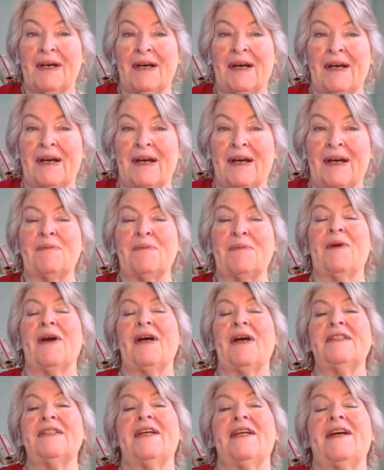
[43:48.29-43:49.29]
I'm
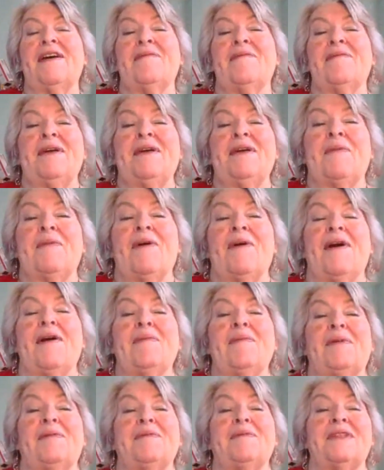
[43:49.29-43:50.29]
surprised at how many
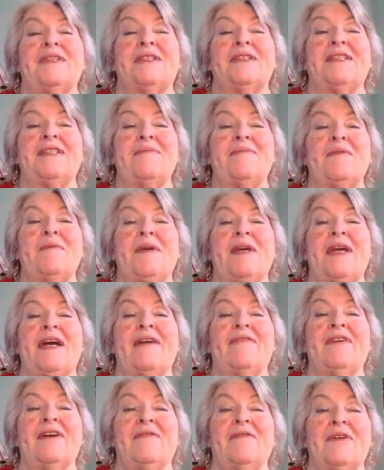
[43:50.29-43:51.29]
problems I seem to be
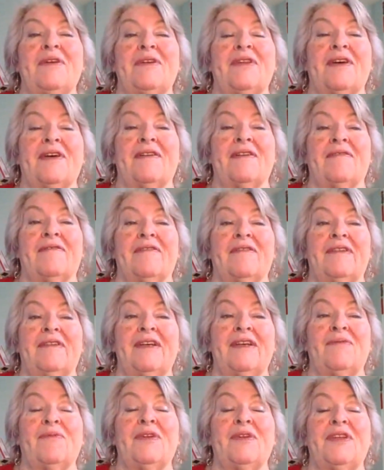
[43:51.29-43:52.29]
having with the
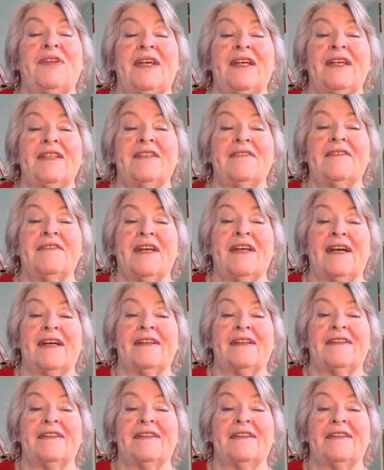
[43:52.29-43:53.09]
internet.